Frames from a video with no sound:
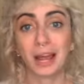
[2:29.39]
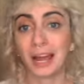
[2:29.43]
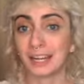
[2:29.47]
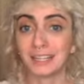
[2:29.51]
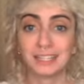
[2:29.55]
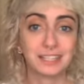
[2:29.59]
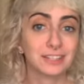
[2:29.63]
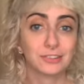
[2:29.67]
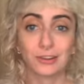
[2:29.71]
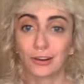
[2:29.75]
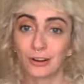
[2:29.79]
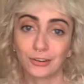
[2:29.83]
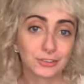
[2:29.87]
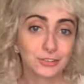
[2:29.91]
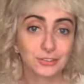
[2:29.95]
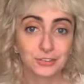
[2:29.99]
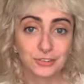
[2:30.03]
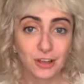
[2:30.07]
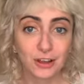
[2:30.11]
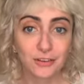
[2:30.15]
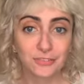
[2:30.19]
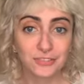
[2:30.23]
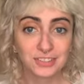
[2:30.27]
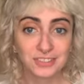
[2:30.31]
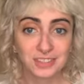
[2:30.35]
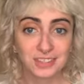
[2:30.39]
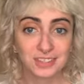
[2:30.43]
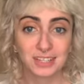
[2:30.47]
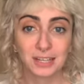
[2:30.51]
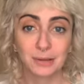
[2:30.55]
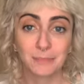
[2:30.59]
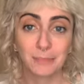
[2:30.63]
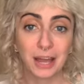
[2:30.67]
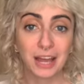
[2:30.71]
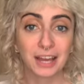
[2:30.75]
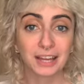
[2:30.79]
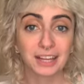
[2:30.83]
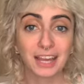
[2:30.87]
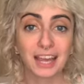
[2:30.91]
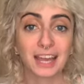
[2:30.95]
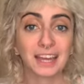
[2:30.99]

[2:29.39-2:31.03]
any doctor's office in Quebec